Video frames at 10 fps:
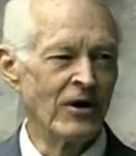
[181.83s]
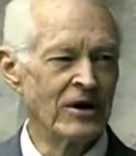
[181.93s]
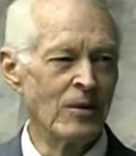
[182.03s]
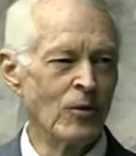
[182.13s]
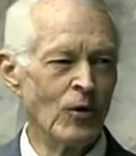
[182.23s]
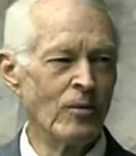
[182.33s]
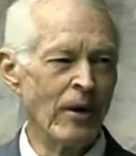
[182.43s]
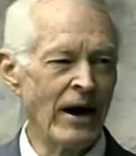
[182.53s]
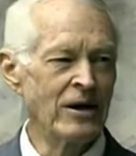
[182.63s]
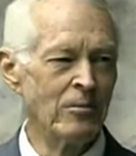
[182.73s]
I kept going
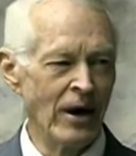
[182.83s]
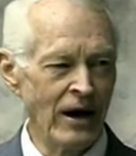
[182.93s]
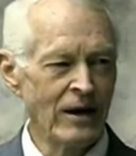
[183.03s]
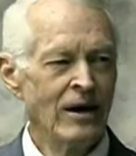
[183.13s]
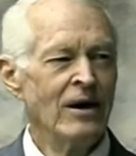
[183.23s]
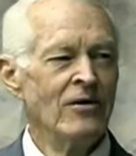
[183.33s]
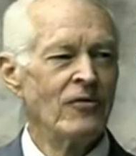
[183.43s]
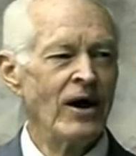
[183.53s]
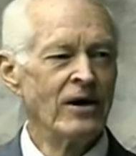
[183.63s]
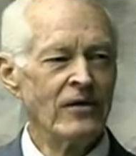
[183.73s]
back and back.
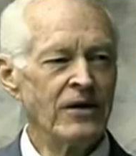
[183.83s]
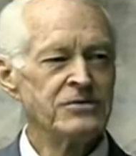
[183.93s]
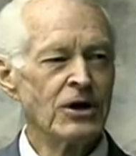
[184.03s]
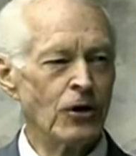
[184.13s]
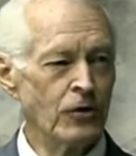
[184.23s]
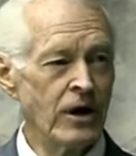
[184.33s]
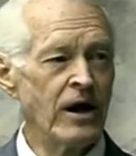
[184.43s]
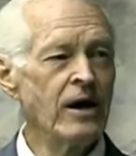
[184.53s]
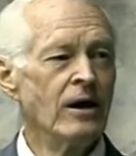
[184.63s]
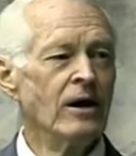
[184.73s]
Finally, they said,
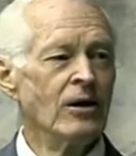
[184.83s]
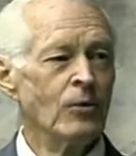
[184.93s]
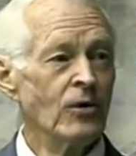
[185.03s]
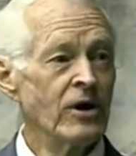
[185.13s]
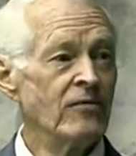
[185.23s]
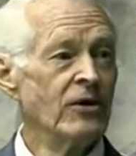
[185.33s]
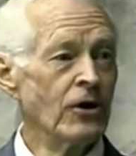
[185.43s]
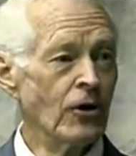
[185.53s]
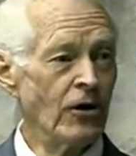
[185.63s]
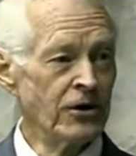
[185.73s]
"Okay, we'll give you
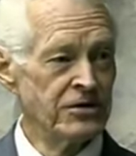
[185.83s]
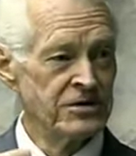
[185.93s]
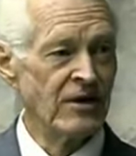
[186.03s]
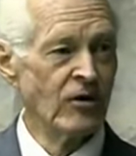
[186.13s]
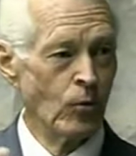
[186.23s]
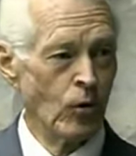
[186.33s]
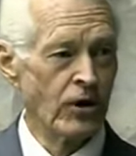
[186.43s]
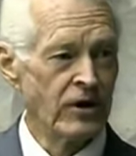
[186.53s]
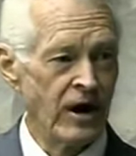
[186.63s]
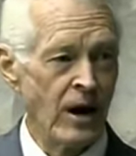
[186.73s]
the northern 7
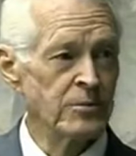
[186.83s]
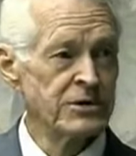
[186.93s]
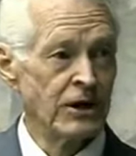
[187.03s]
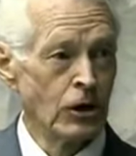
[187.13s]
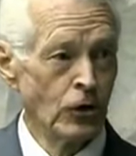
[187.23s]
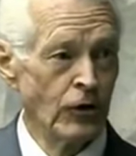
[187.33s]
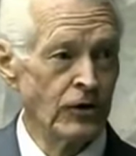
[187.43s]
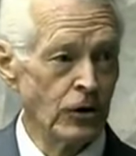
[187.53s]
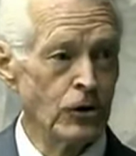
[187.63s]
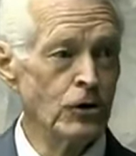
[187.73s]
work camps,
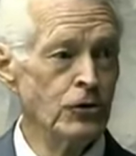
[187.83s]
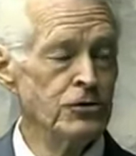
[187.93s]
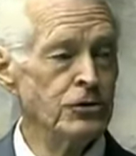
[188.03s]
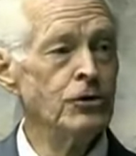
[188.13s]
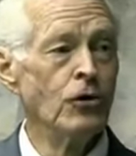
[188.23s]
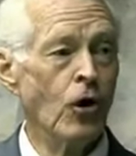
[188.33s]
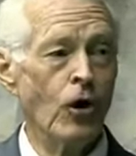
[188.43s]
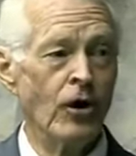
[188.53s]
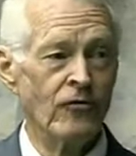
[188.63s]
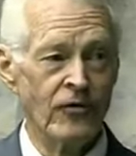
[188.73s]
including the huge new
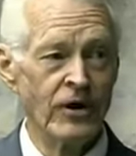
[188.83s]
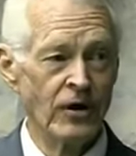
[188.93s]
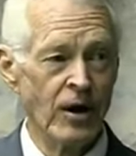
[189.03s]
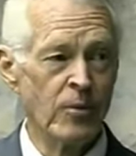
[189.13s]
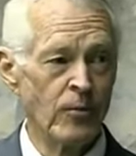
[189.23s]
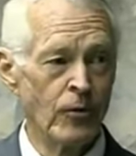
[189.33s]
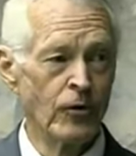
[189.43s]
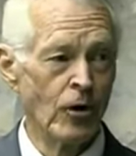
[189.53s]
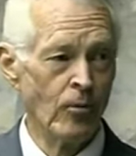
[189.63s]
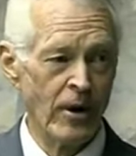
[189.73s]
oil field up at
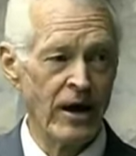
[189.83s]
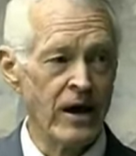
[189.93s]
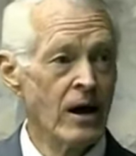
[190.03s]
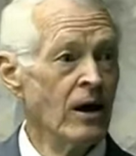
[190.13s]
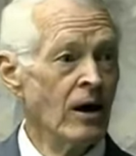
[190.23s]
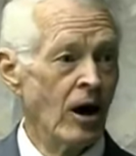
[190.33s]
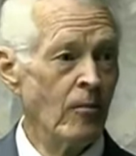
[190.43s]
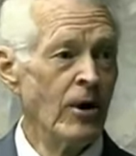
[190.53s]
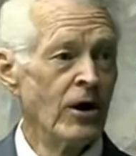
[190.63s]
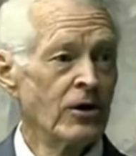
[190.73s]
Prudhoe Bay,
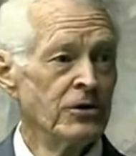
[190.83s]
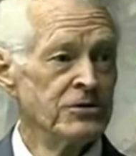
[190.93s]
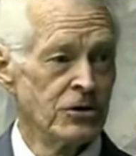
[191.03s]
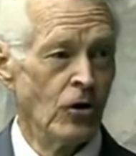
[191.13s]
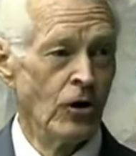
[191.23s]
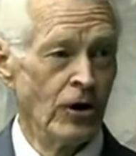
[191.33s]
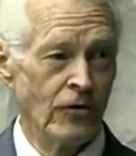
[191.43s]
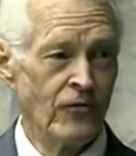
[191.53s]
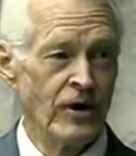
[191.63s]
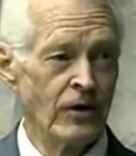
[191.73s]
America's
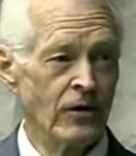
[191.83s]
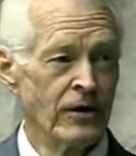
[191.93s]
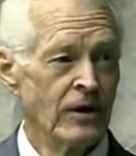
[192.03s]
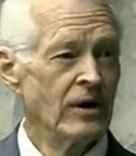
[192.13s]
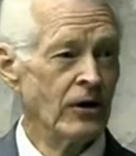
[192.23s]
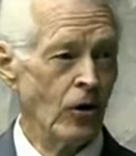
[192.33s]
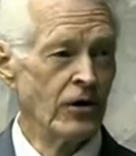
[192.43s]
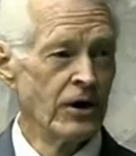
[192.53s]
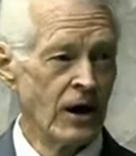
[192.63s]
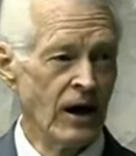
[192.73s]
oil field,
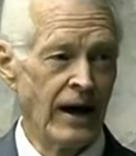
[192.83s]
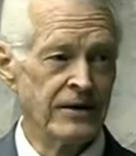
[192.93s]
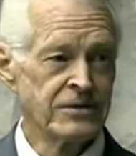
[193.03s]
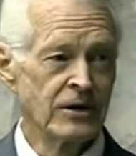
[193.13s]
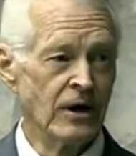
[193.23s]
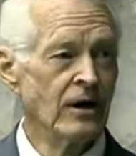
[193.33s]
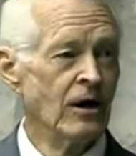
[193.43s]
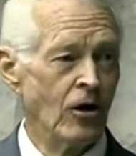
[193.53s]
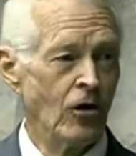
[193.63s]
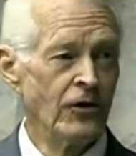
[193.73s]
northern Alaska,
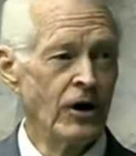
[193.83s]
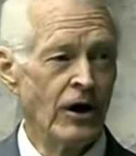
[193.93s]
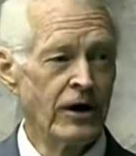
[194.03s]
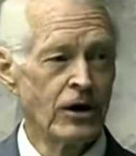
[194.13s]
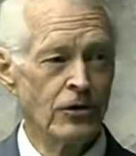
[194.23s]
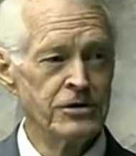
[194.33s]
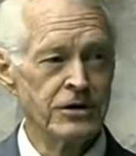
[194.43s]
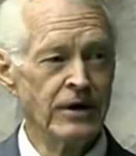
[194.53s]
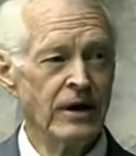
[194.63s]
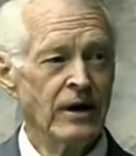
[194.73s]
on the Arctic
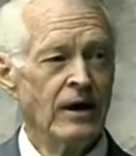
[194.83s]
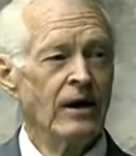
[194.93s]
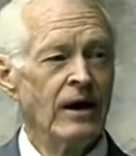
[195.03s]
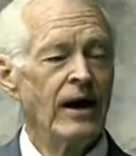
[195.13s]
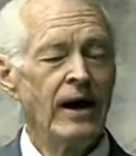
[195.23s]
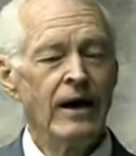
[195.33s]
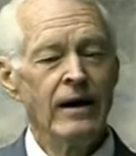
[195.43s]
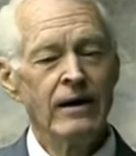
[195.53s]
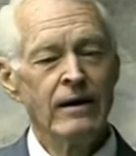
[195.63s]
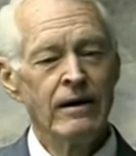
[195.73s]
Ocean."
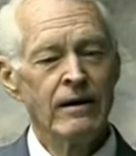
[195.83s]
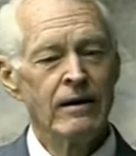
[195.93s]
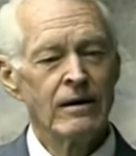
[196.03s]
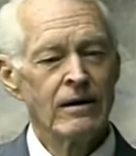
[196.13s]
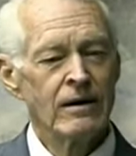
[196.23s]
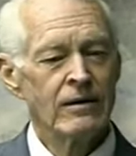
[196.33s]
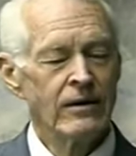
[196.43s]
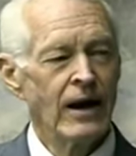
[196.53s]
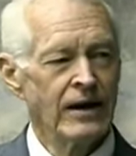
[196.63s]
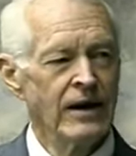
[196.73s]
And
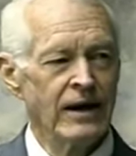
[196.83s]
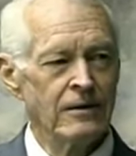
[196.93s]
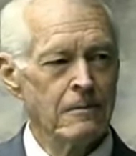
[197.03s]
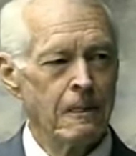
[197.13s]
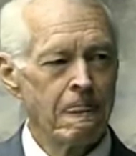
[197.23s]
I did.